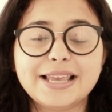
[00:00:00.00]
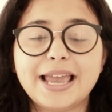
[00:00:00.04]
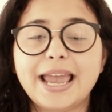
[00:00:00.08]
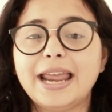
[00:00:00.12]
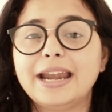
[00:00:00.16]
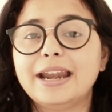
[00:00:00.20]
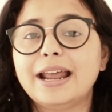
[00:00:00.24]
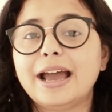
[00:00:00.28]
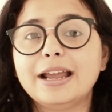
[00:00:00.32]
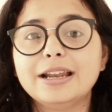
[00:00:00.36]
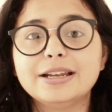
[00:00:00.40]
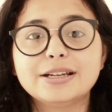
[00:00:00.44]

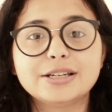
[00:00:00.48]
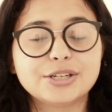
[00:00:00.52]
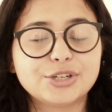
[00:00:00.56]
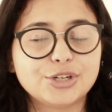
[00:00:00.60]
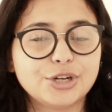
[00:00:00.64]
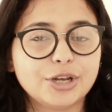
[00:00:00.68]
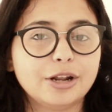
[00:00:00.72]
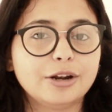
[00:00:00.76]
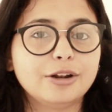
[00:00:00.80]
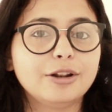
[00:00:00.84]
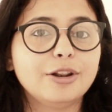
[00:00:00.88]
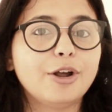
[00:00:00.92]
And I
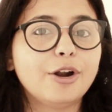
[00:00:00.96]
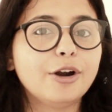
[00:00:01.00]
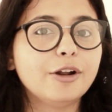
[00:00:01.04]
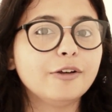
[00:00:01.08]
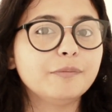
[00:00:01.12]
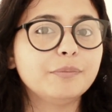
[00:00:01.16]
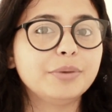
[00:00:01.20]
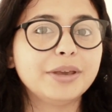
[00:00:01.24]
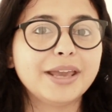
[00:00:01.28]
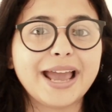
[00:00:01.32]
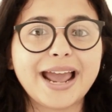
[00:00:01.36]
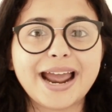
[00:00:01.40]
share a lot
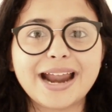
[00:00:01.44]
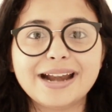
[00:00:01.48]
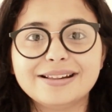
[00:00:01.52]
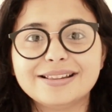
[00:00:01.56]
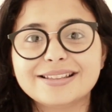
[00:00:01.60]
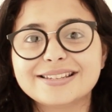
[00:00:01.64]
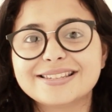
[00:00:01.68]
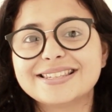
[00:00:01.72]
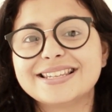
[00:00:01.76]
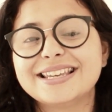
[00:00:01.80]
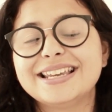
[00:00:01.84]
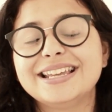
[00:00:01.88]
of behind
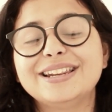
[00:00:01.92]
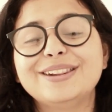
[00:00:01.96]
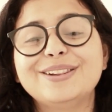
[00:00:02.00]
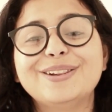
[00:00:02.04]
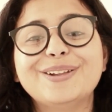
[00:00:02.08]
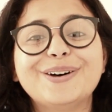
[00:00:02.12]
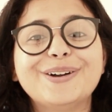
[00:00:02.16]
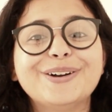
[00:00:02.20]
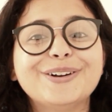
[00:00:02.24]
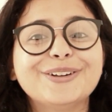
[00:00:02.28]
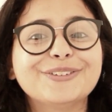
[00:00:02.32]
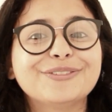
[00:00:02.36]
the scene,
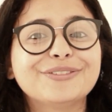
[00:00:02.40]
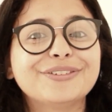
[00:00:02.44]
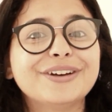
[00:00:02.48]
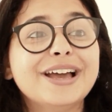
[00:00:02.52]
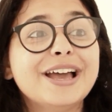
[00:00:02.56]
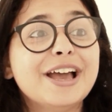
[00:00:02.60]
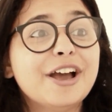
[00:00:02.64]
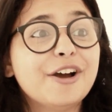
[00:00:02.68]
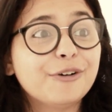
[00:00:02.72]
lot of